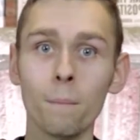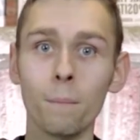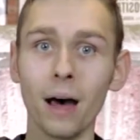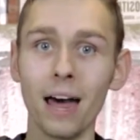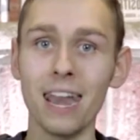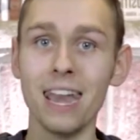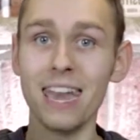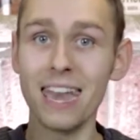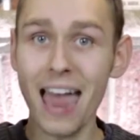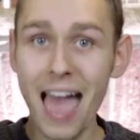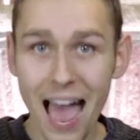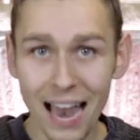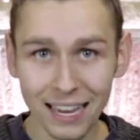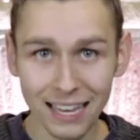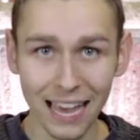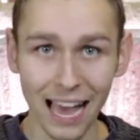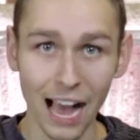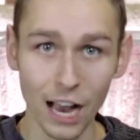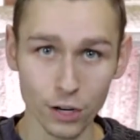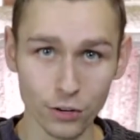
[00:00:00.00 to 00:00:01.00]
but
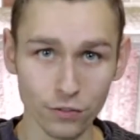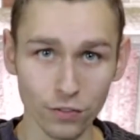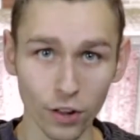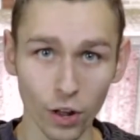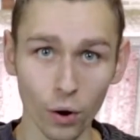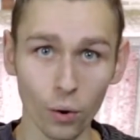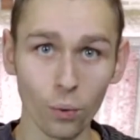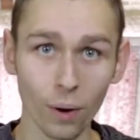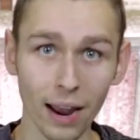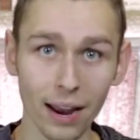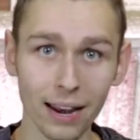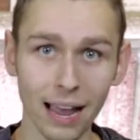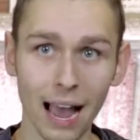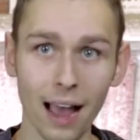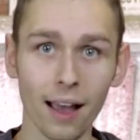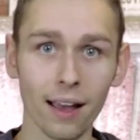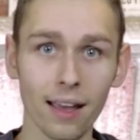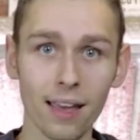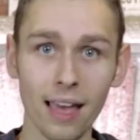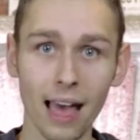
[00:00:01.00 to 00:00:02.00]
net cash flow, right?
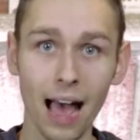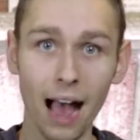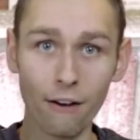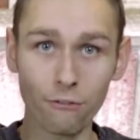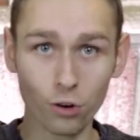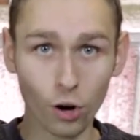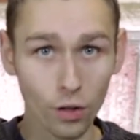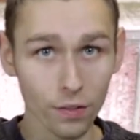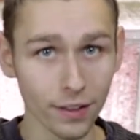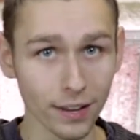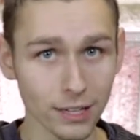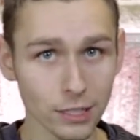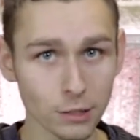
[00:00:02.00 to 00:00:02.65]
after all the